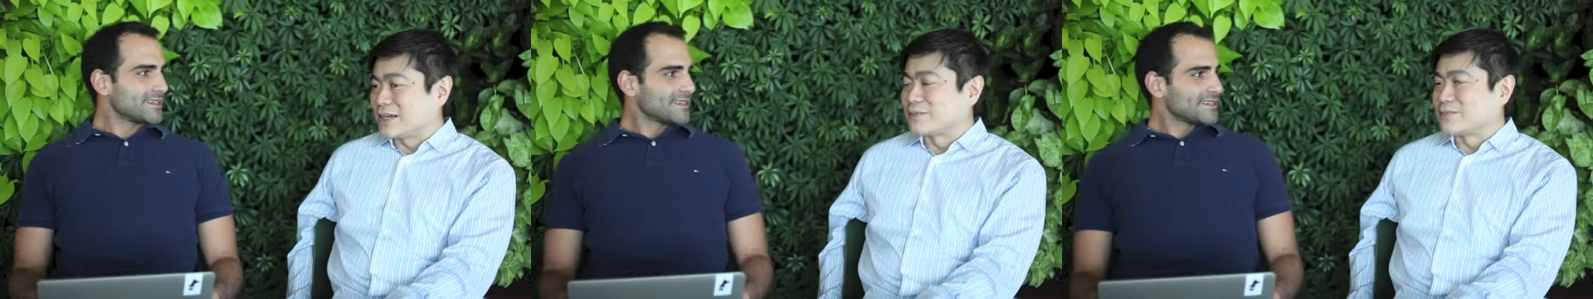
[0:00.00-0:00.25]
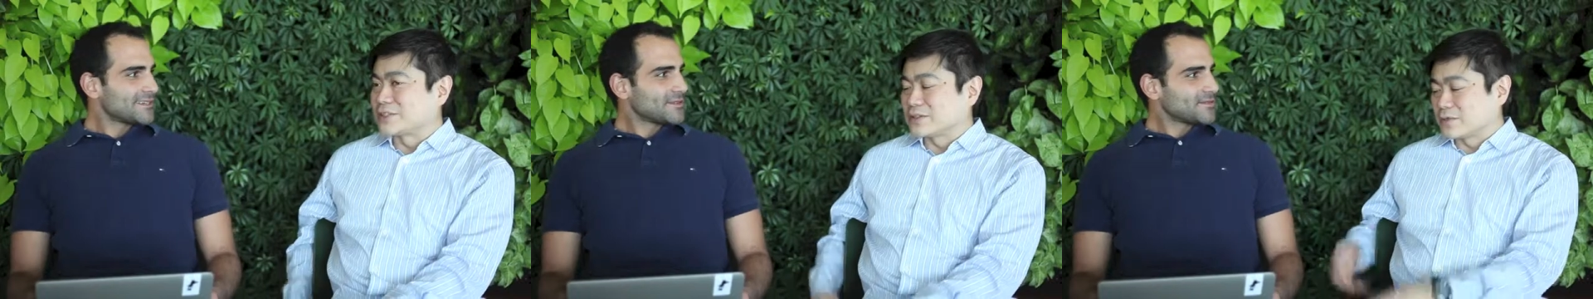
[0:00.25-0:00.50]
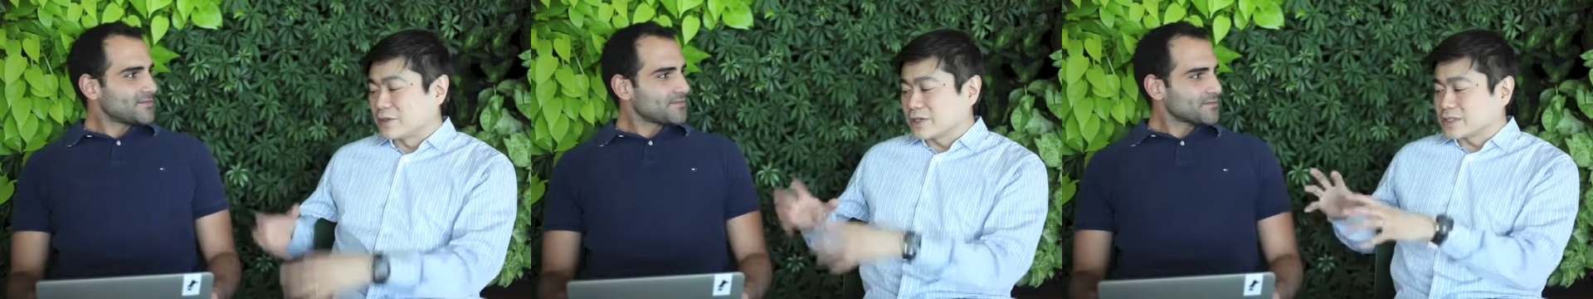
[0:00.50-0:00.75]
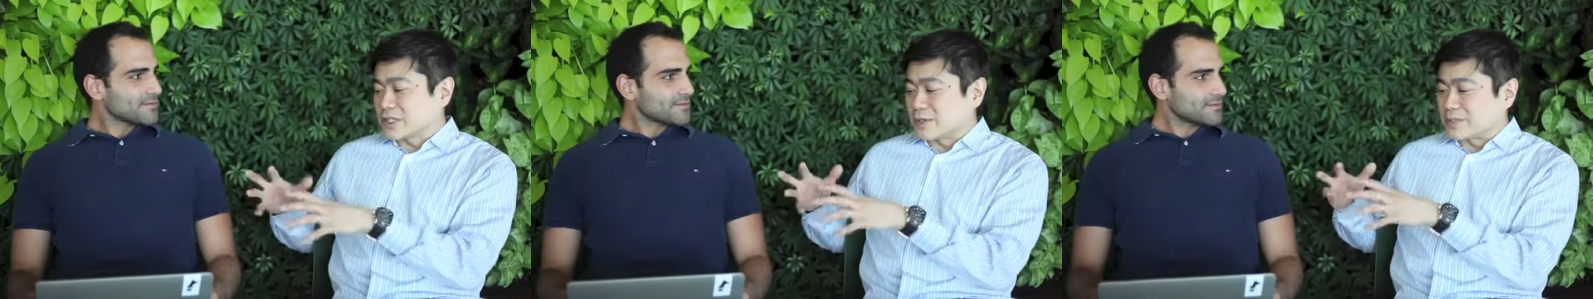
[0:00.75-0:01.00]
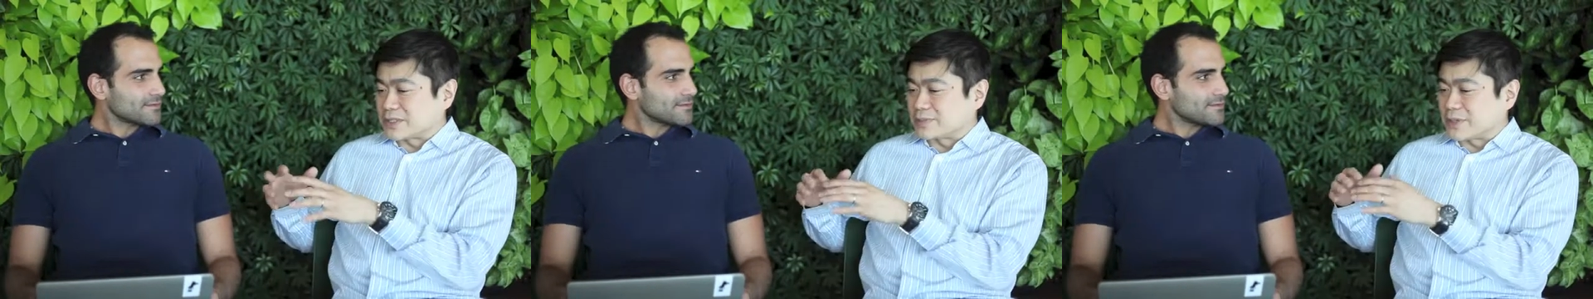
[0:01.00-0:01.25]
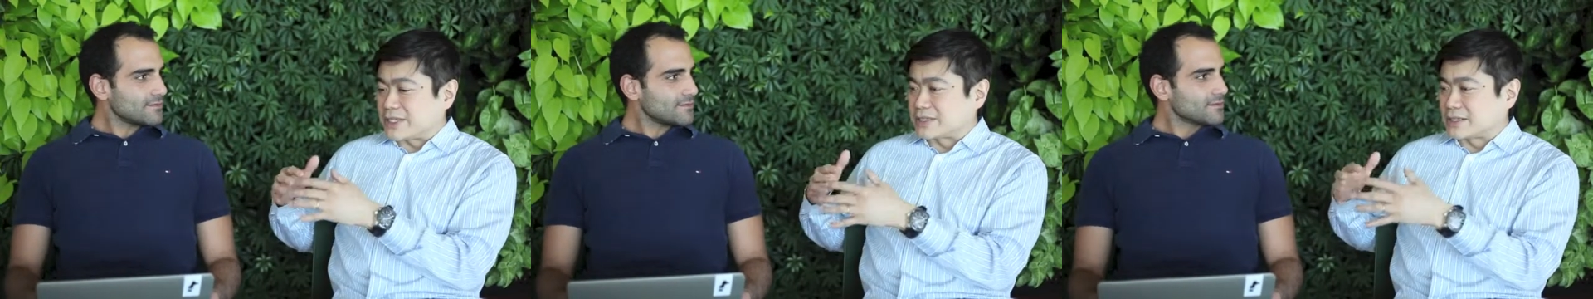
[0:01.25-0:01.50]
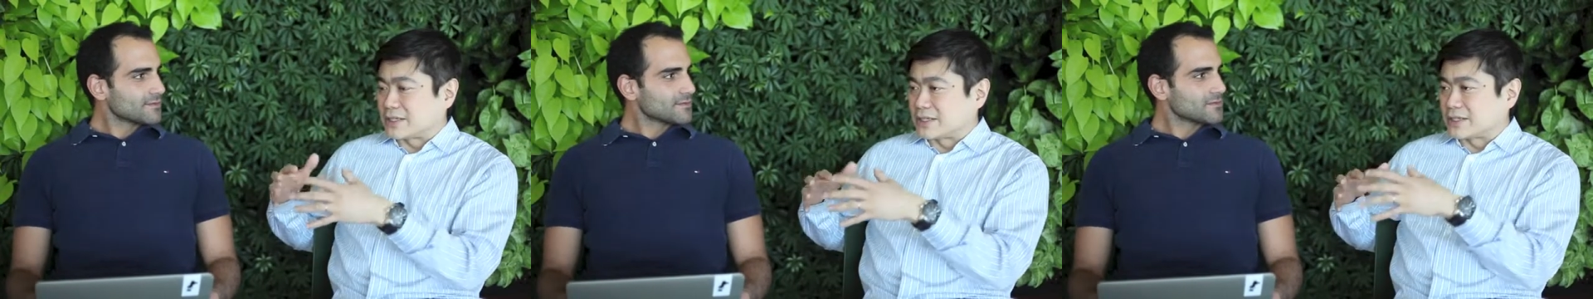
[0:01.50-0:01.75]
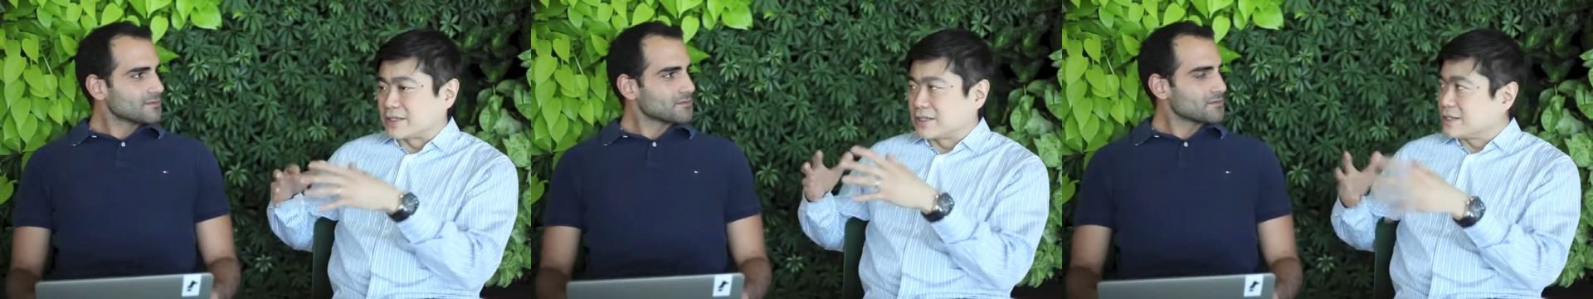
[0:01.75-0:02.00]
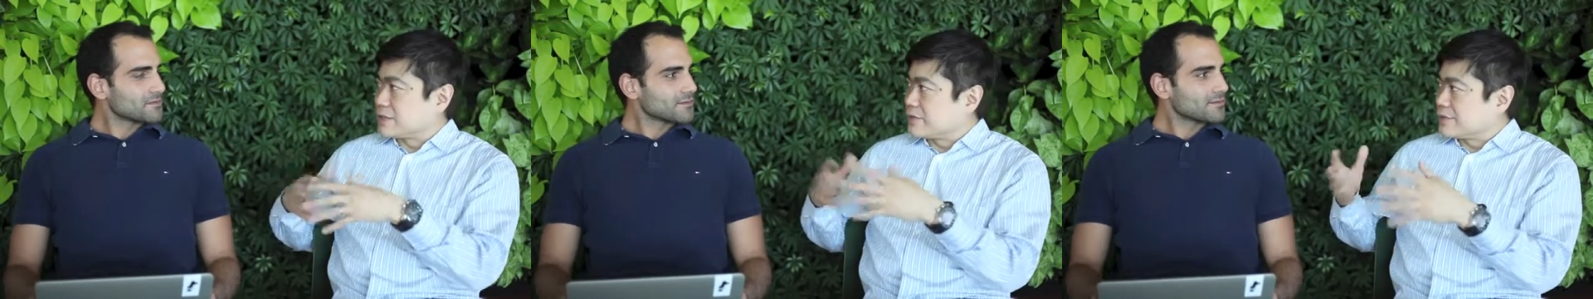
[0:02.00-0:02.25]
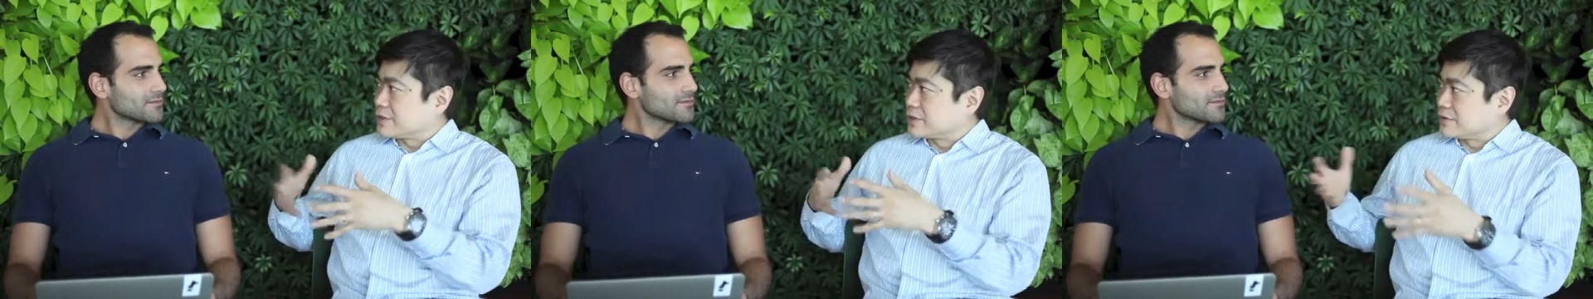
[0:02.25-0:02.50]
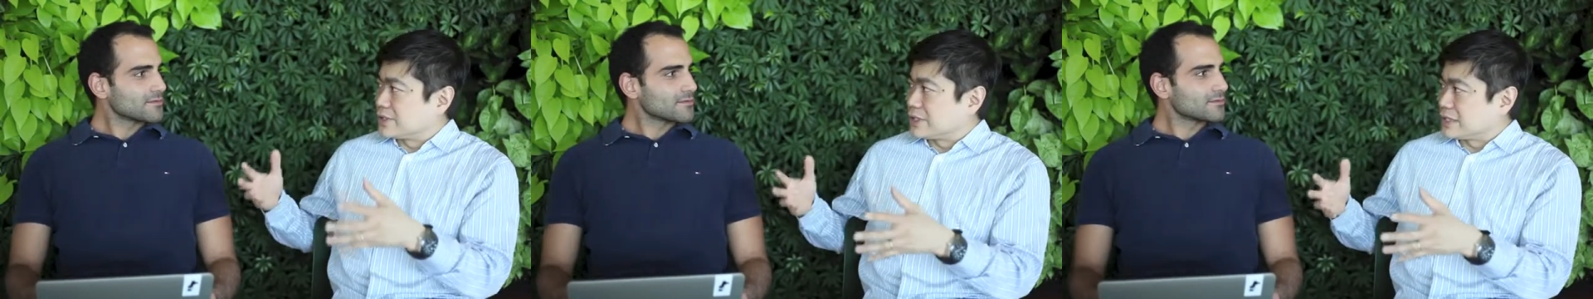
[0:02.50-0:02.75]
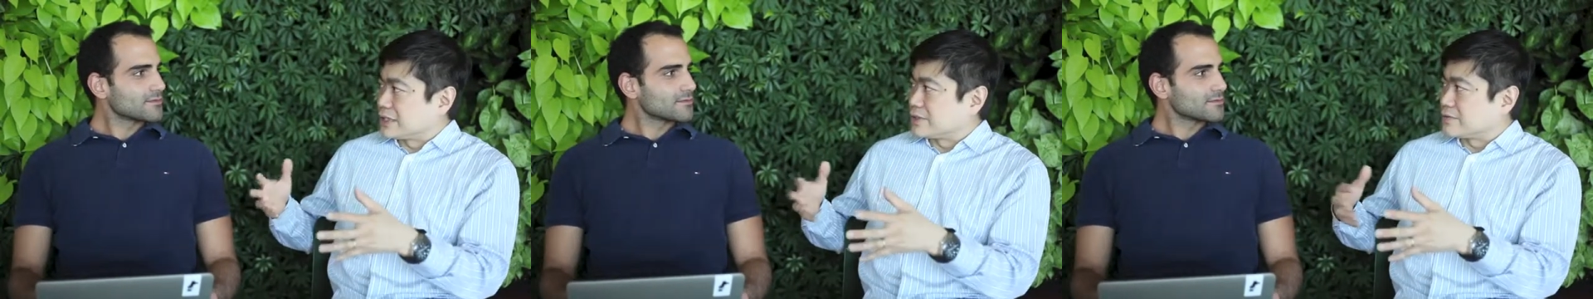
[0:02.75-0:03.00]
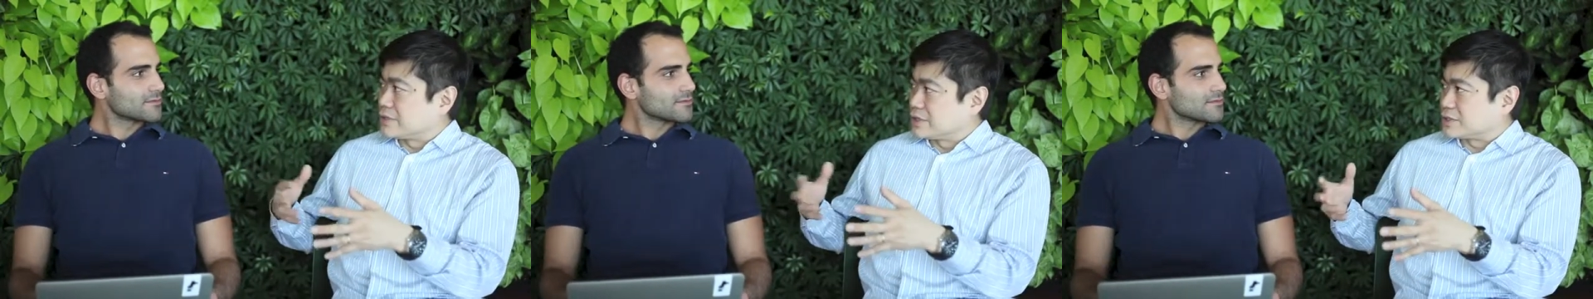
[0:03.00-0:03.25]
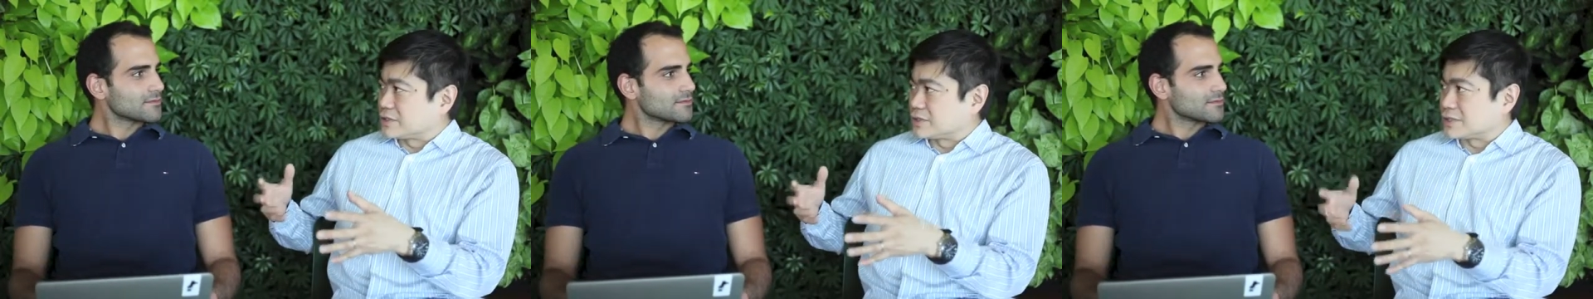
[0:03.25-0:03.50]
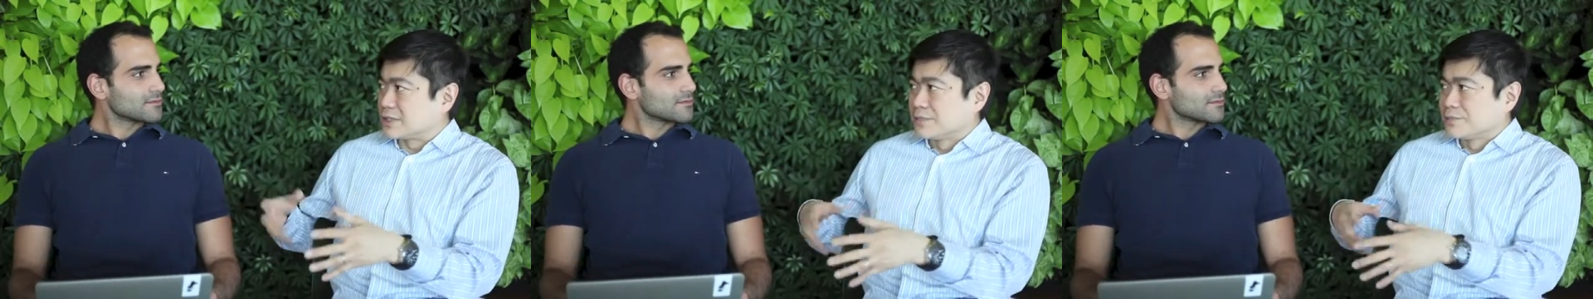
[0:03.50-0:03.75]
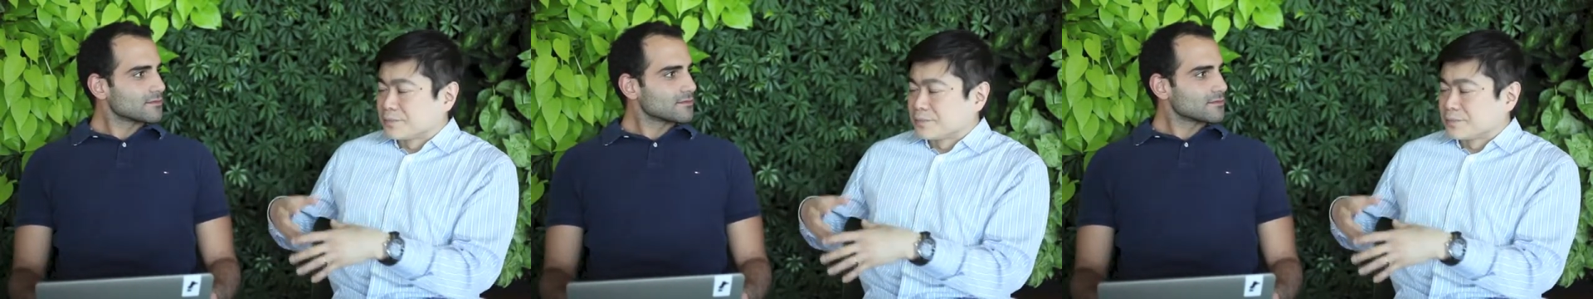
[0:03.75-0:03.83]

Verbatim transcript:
Speaker 1: Yeah, so the workshop is based on a thing that we've been doing in other regions.